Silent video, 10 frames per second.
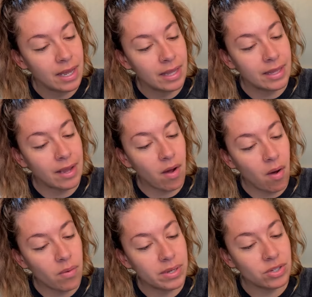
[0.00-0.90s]
They
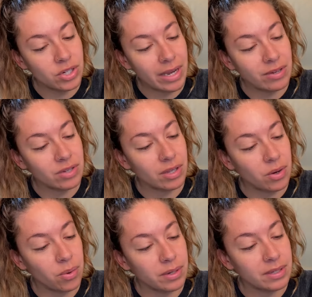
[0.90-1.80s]
always change the
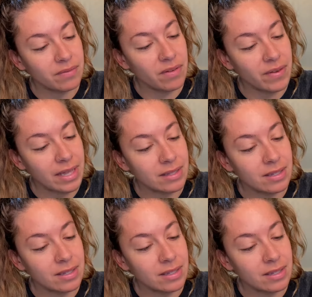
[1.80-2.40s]
course of events